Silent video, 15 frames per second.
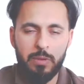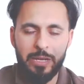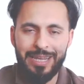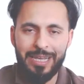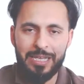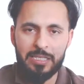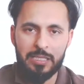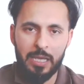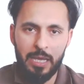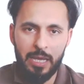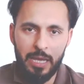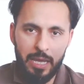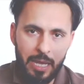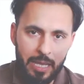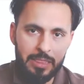please
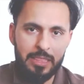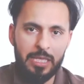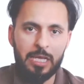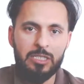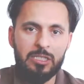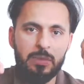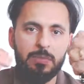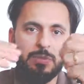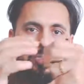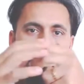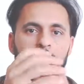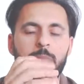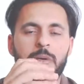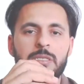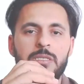hit that
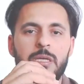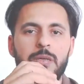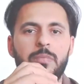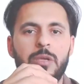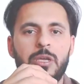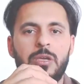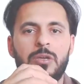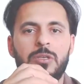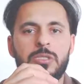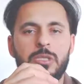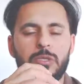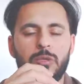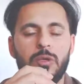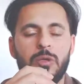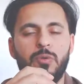subscribe button, because
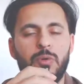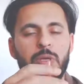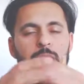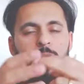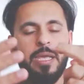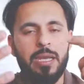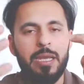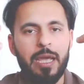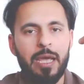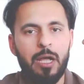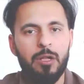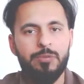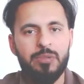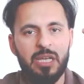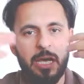not only it
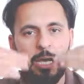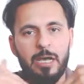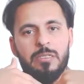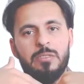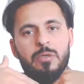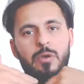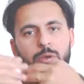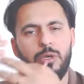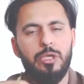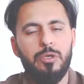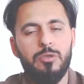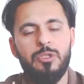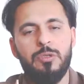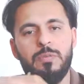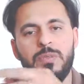helps us on a
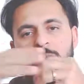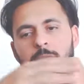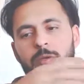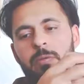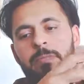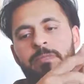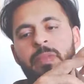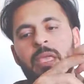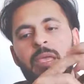YouTube channel,